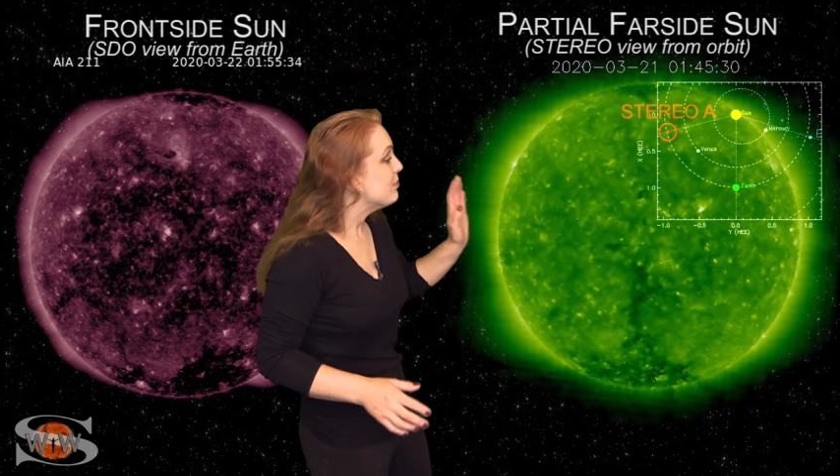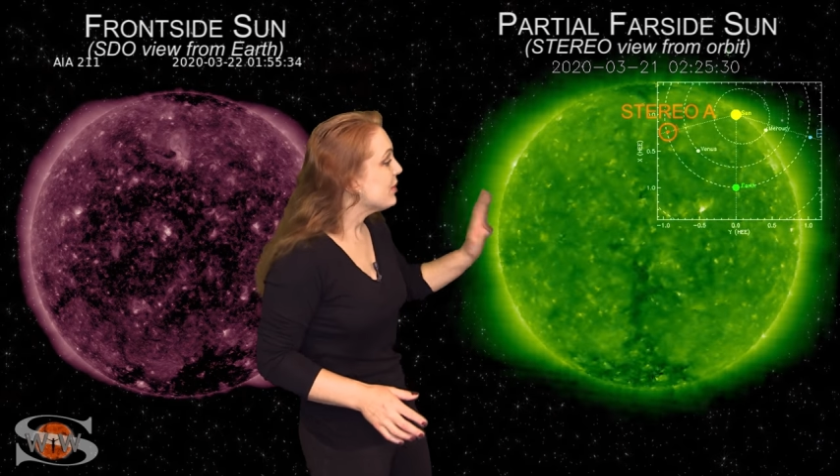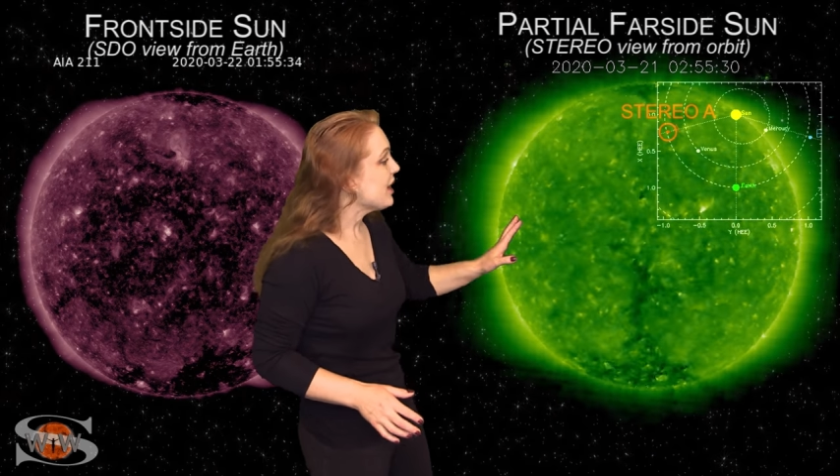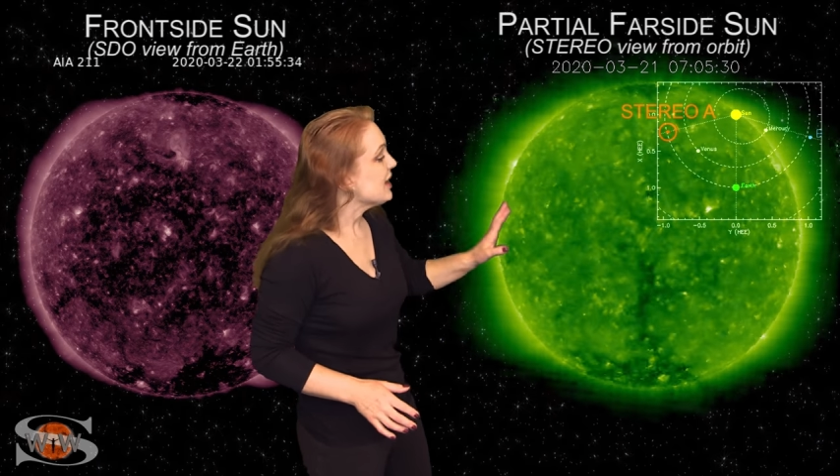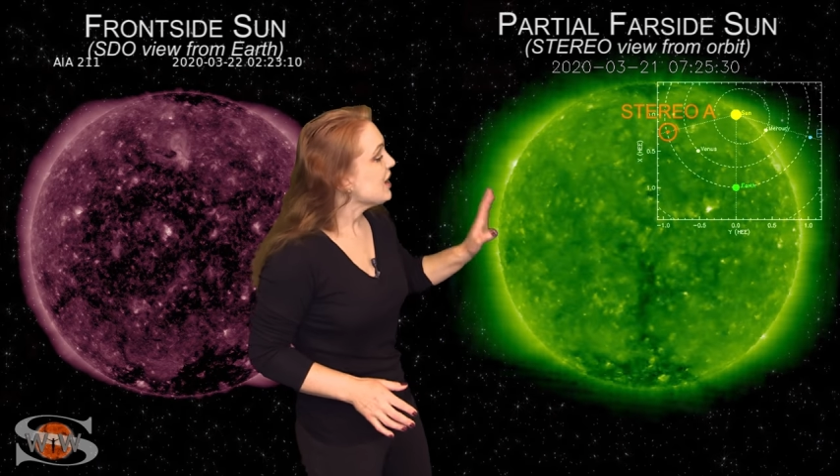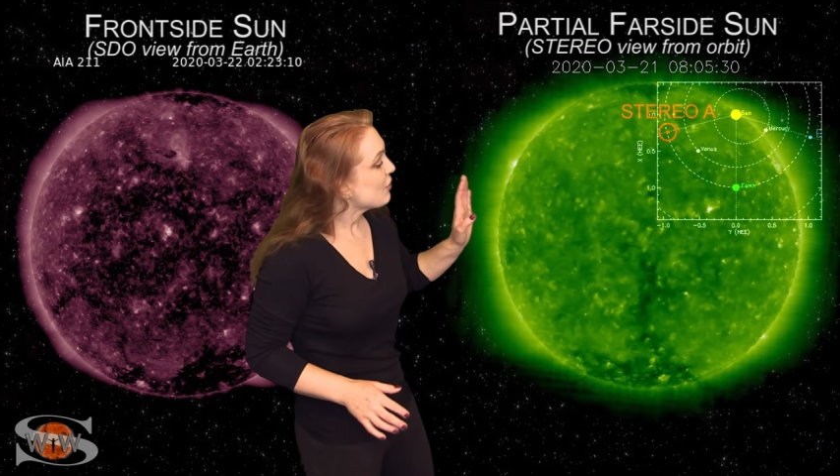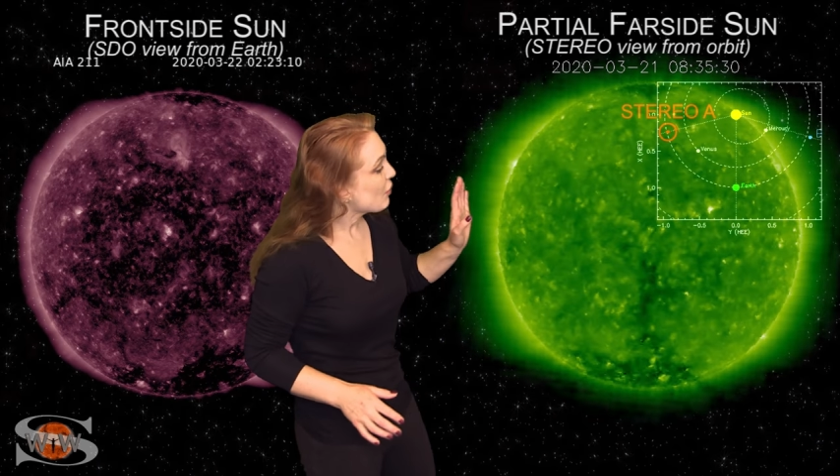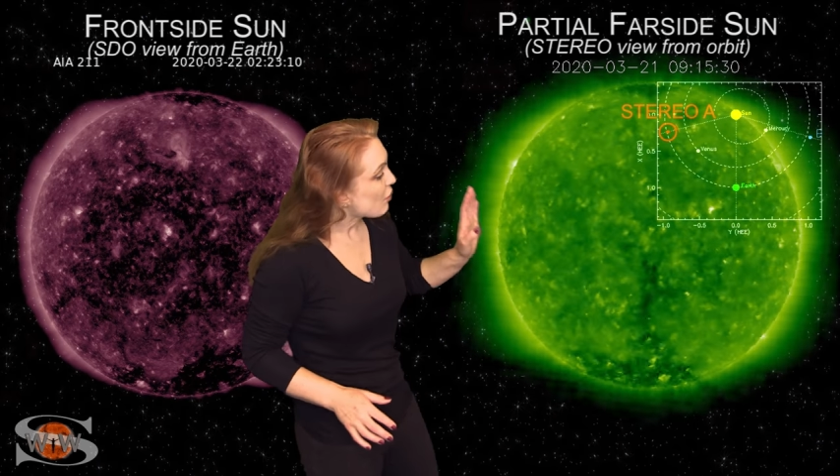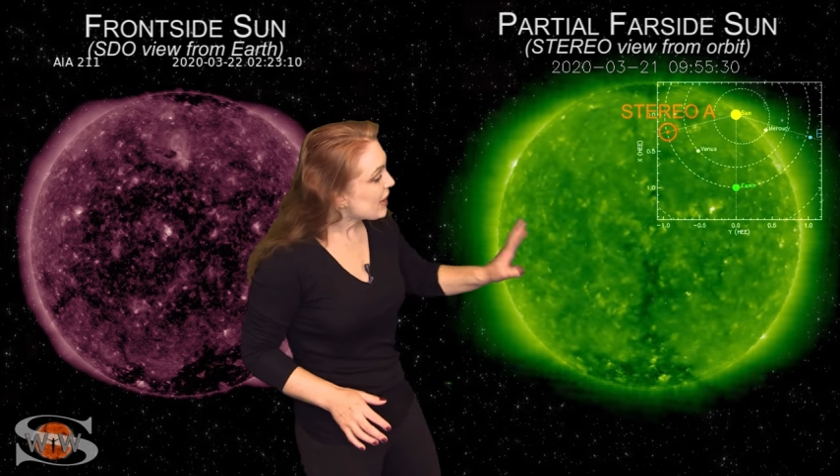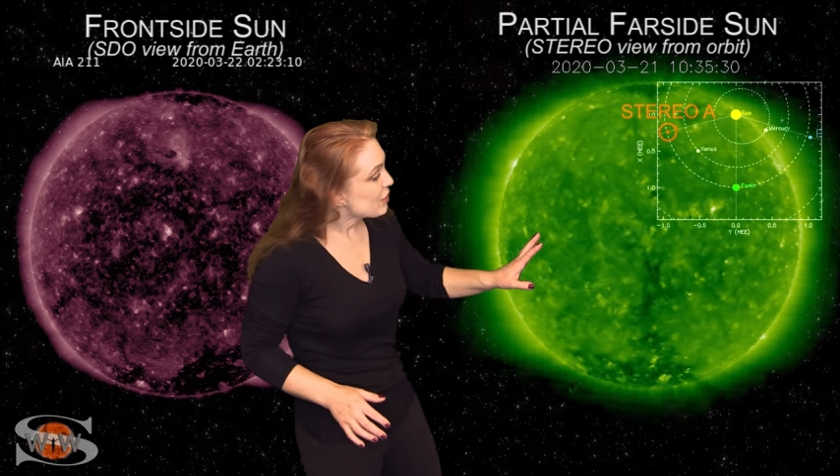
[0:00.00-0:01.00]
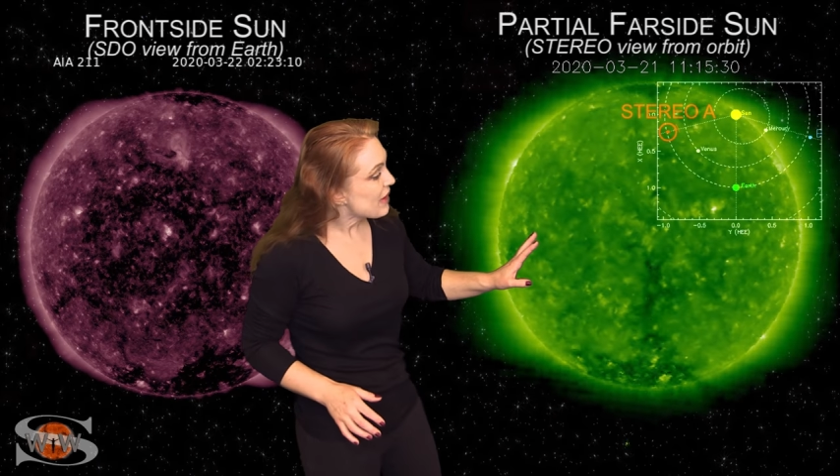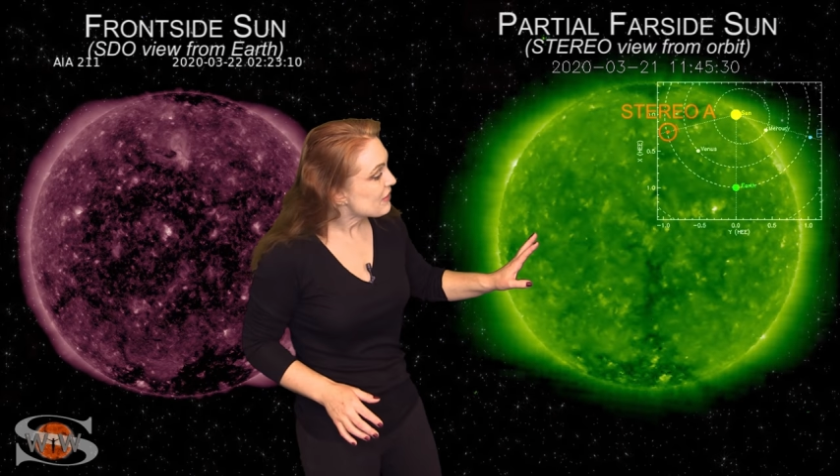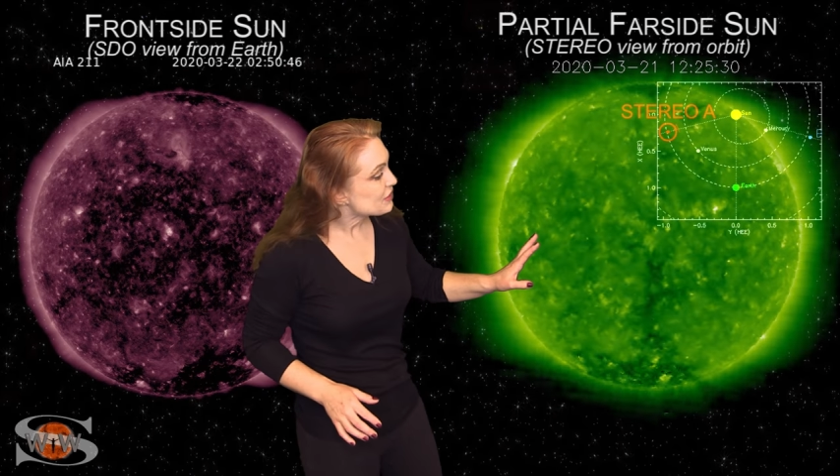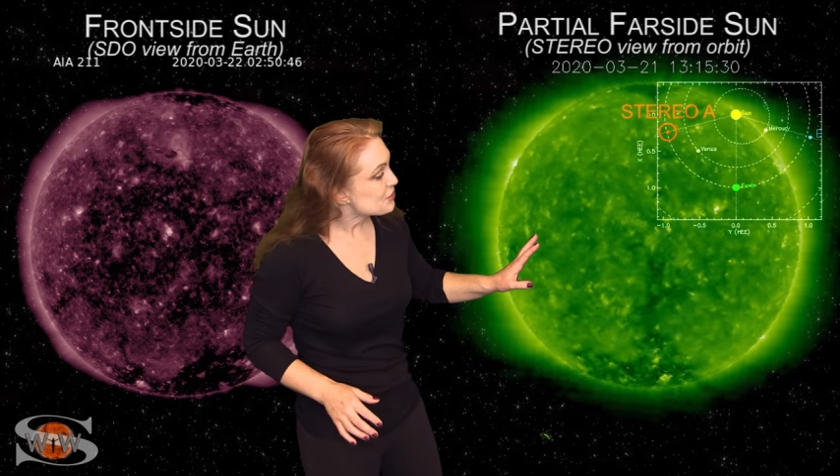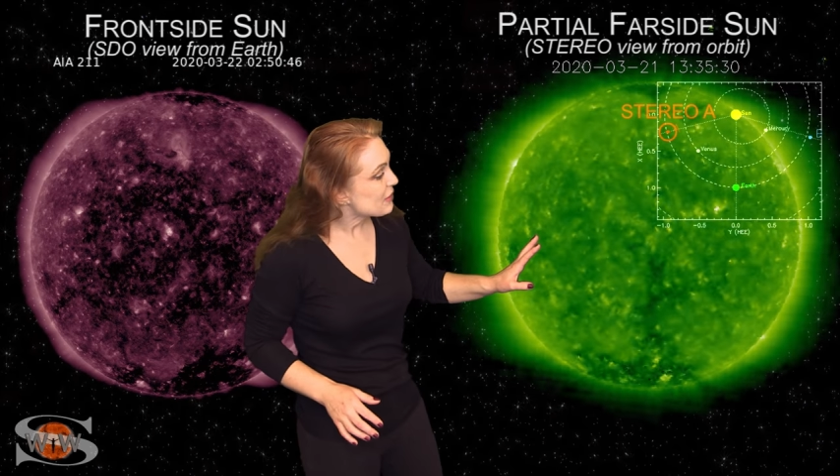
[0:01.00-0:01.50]
But right
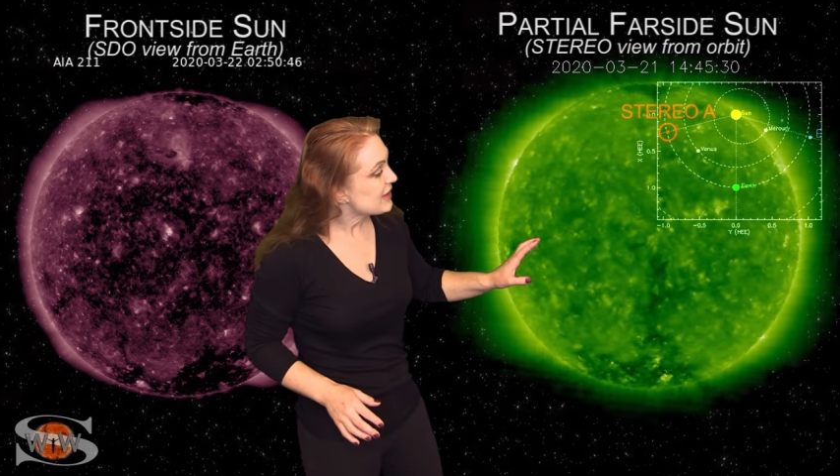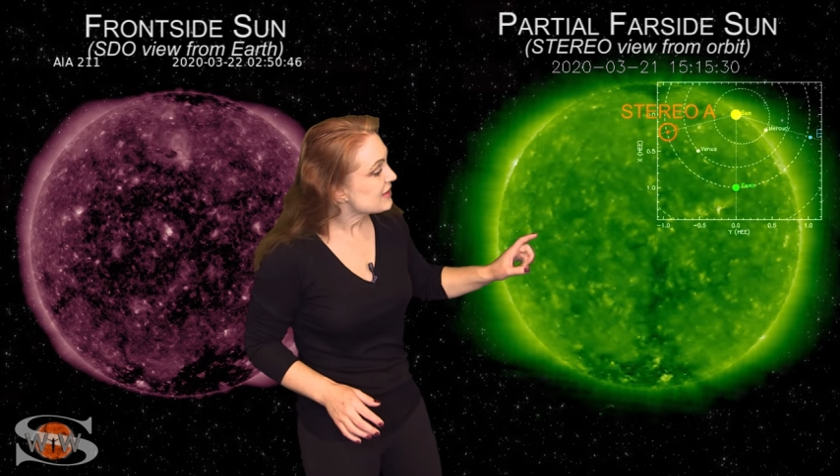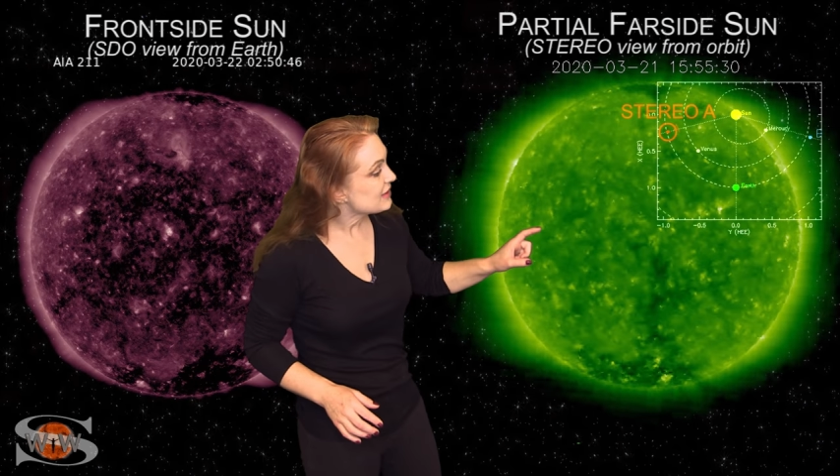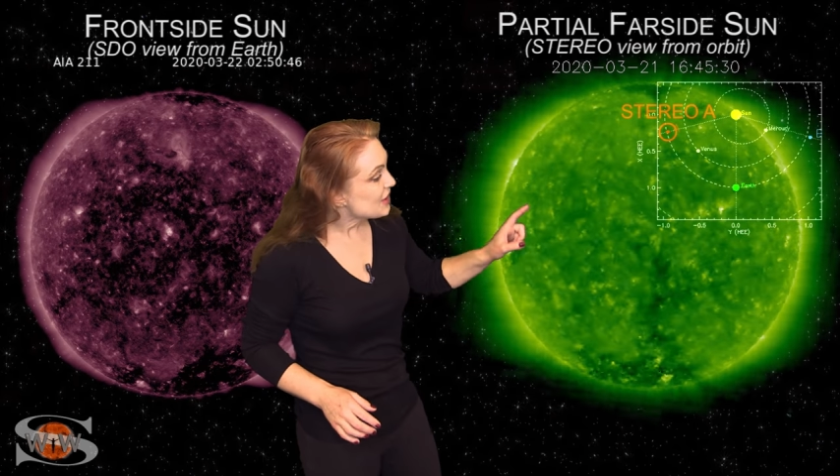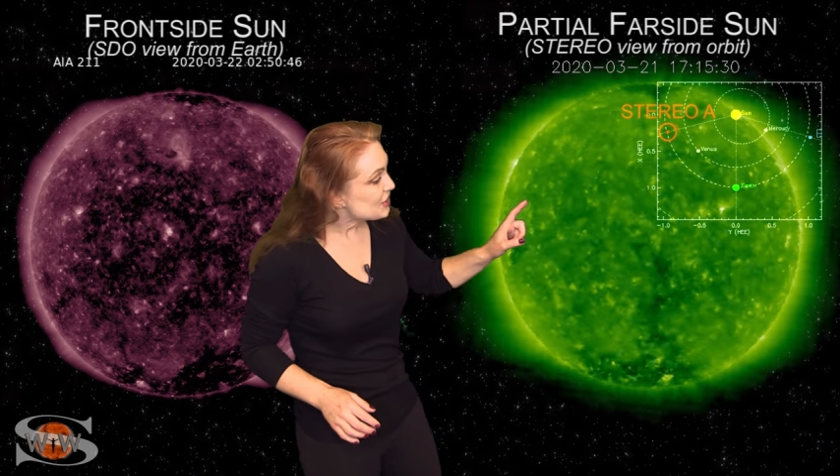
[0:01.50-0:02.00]
around the 20th,